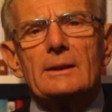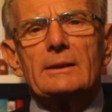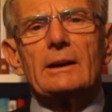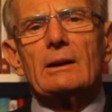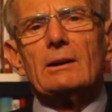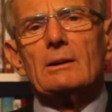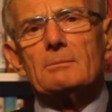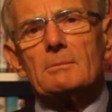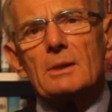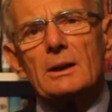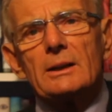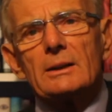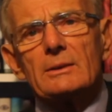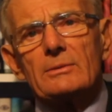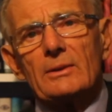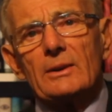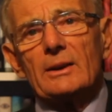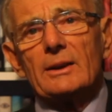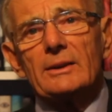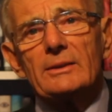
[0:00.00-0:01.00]
Now, my
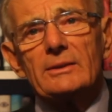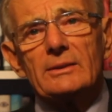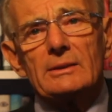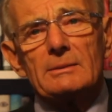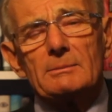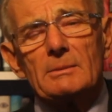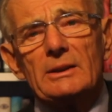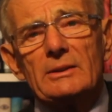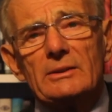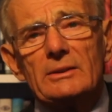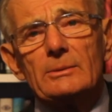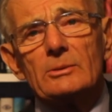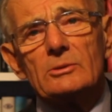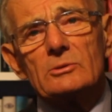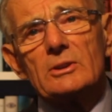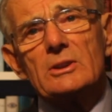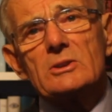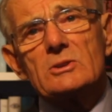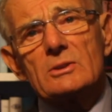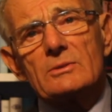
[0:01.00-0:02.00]
advice, and it may seem
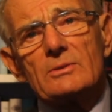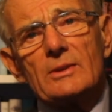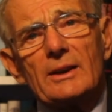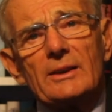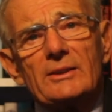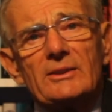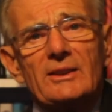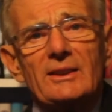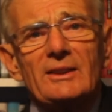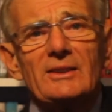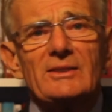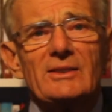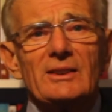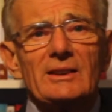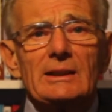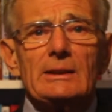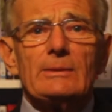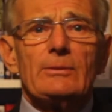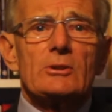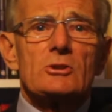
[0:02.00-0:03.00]
strange advice, is
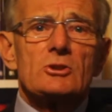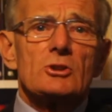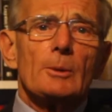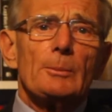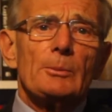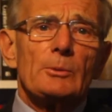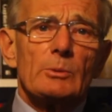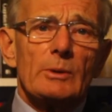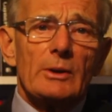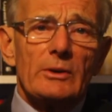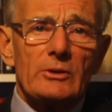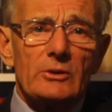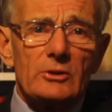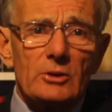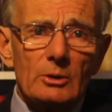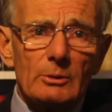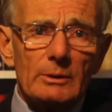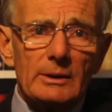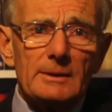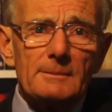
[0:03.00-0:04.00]
that if a job's worth
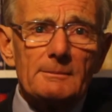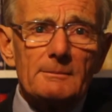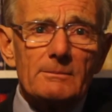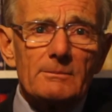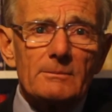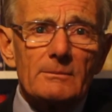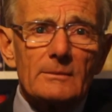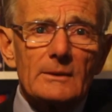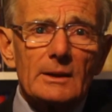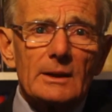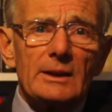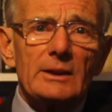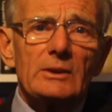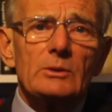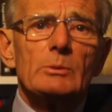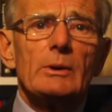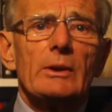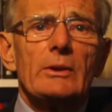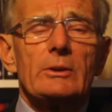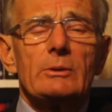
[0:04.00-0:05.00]
doing,
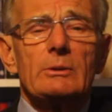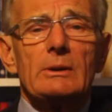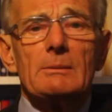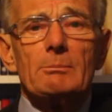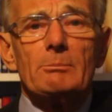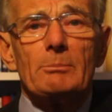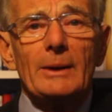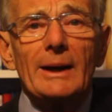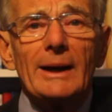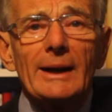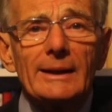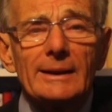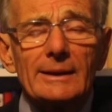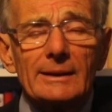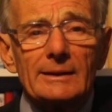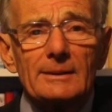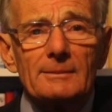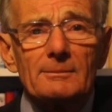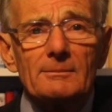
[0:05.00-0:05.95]
it's worth doing badly.